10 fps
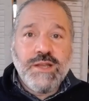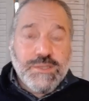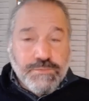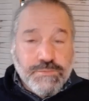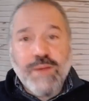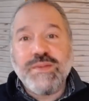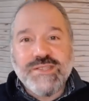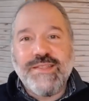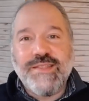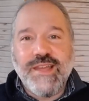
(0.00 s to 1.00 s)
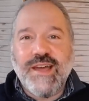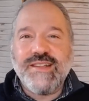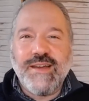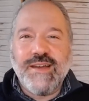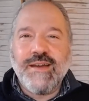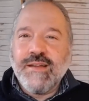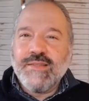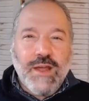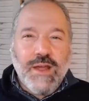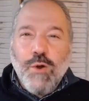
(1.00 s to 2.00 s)
is premised on the idea
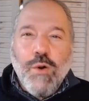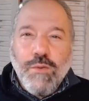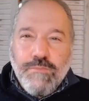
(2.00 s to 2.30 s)
that